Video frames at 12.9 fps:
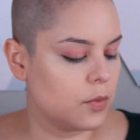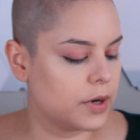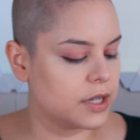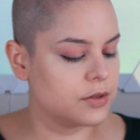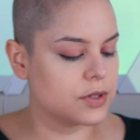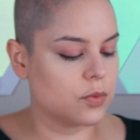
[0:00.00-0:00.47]
don't
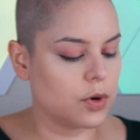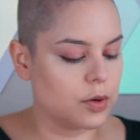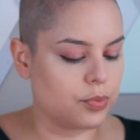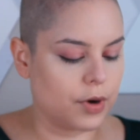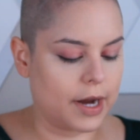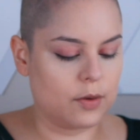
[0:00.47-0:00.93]
want to use the
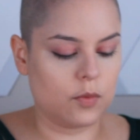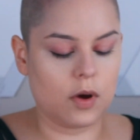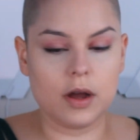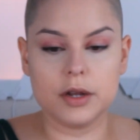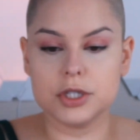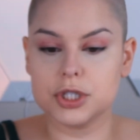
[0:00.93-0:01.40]
word
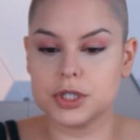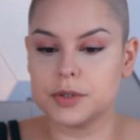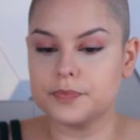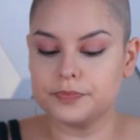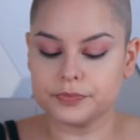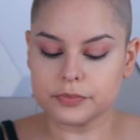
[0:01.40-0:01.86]

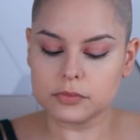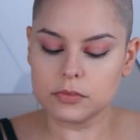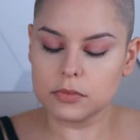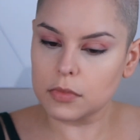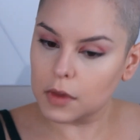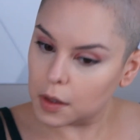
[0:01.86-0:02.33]
brainwashed,
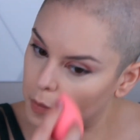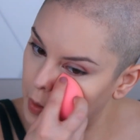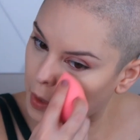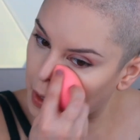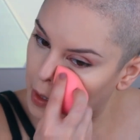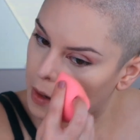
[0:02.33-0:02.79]

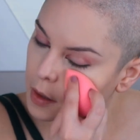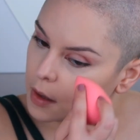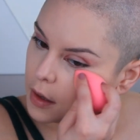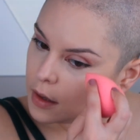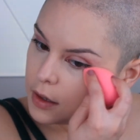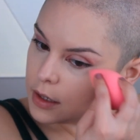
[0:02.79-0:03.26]
but
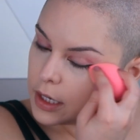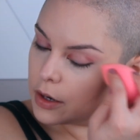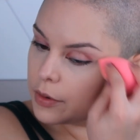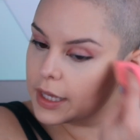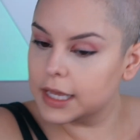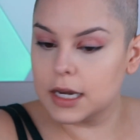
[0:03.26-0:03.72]
you
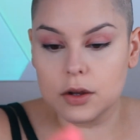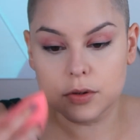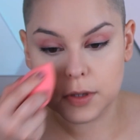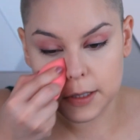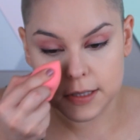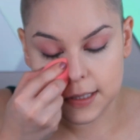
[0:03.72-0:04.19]
know,
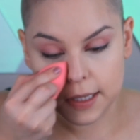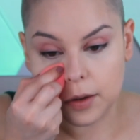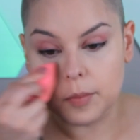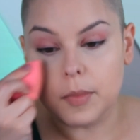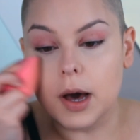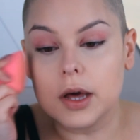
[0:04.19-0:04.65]
keto is
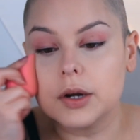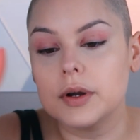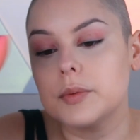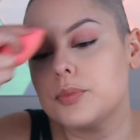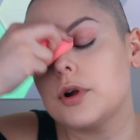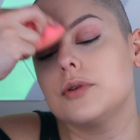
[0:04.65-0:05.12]
like a
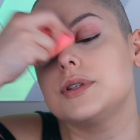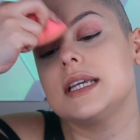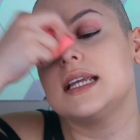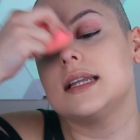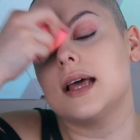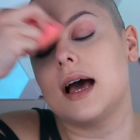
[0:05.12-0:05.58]
moderate
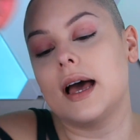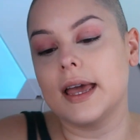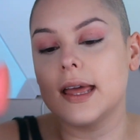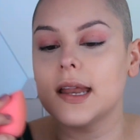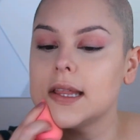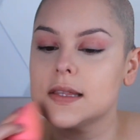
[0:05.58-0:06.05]
protein
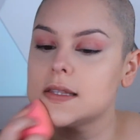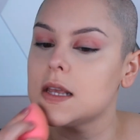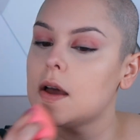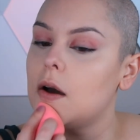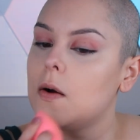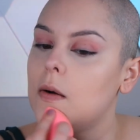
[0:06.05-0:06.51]
diet. And
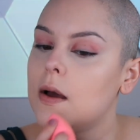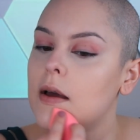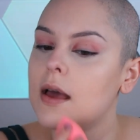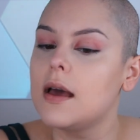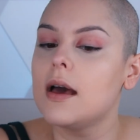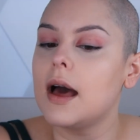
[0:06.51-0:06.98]
so
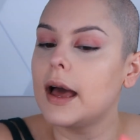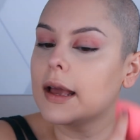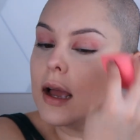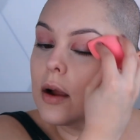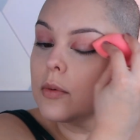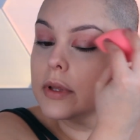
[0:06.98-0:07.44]

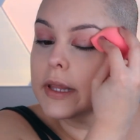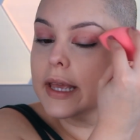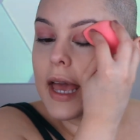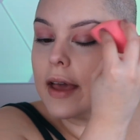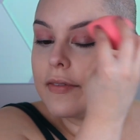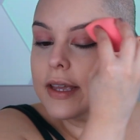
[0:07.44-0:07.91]
I got
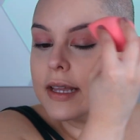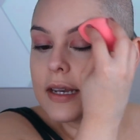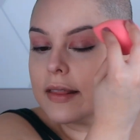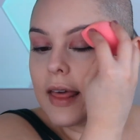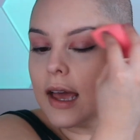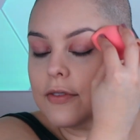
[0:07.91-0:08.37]
really heavy
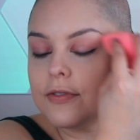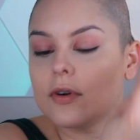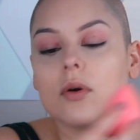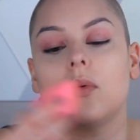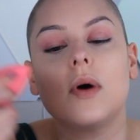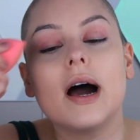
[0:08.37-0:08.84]
into that
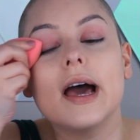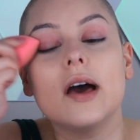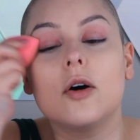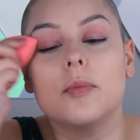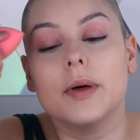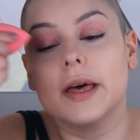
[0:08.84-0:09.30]
for a
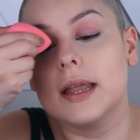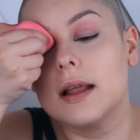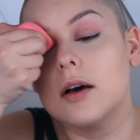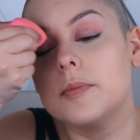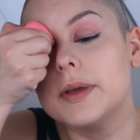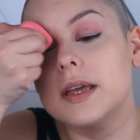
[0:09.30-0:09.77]
while,
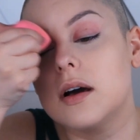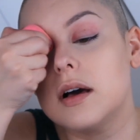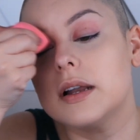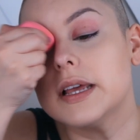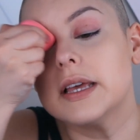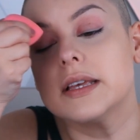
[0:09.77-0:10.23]
but I'll be
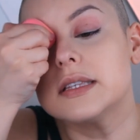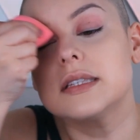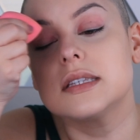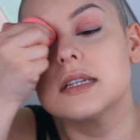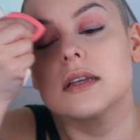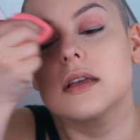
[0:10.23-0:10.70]

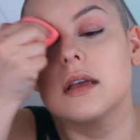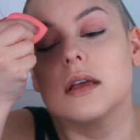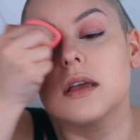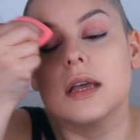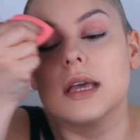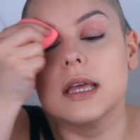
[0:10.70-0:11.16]
honest,
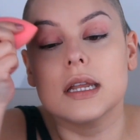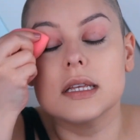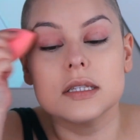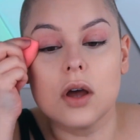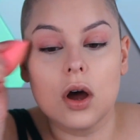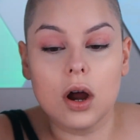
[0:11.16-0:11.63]
it
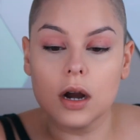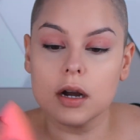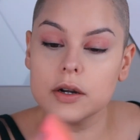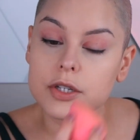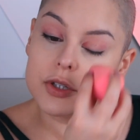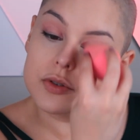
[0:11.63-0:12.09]
is
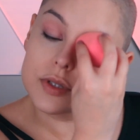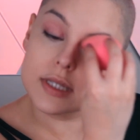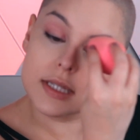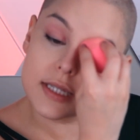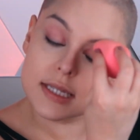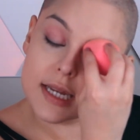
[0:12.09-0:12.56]
hard to
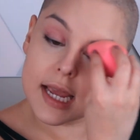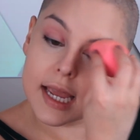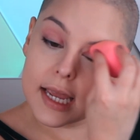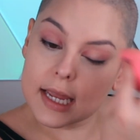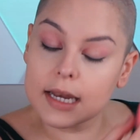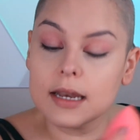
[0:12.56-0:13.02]

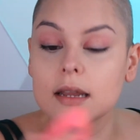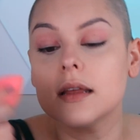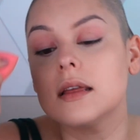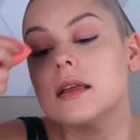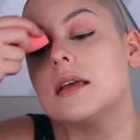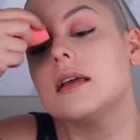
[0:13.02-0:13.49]
sustain,
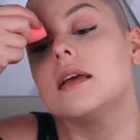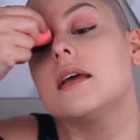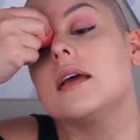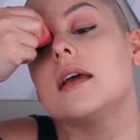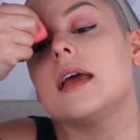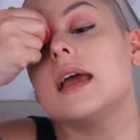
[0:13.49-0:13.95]

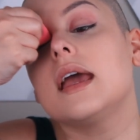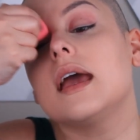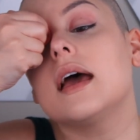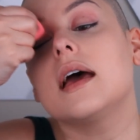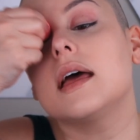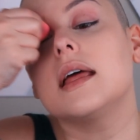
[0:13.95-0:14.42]

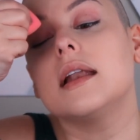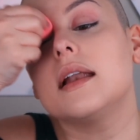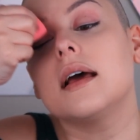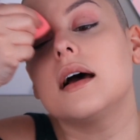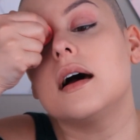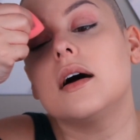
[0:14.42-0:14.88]
and